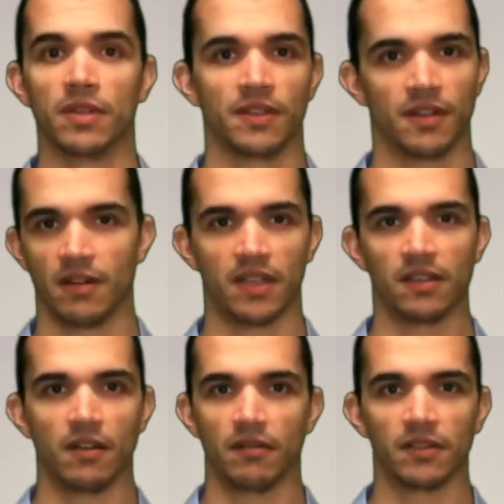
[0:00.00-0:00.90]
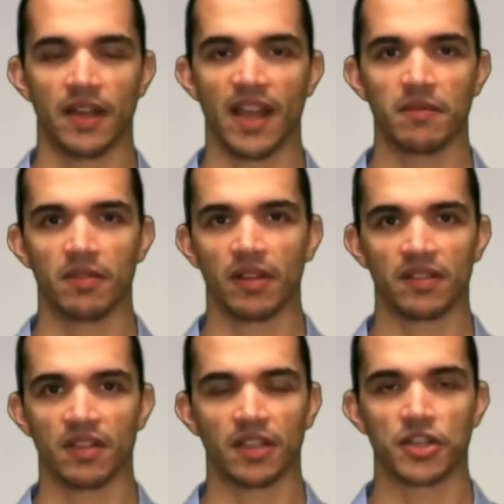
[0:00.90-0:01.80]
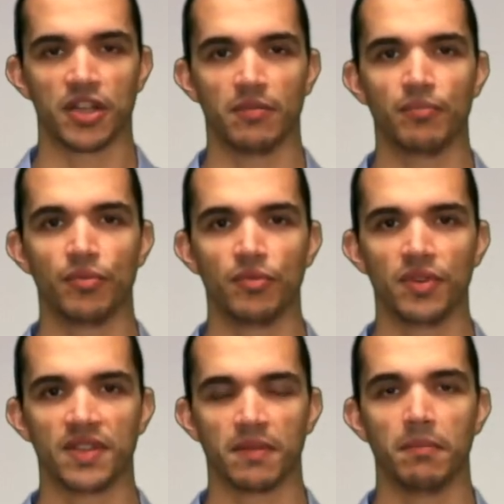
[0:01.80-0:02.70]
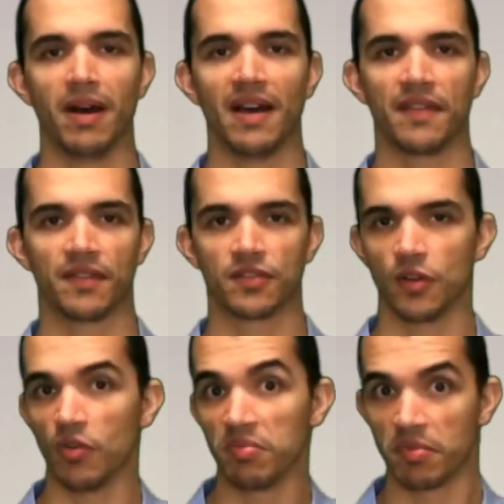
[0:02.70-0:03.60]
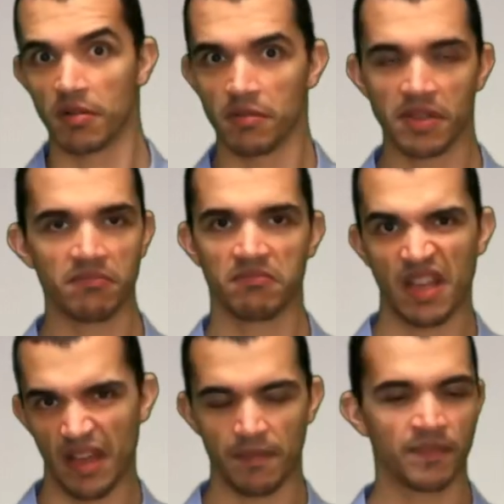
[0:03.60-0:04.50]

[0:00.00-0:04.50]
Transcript: You know, I don't know the name of it. It's not a shampoo. It's a bath soap, probably. Yeah.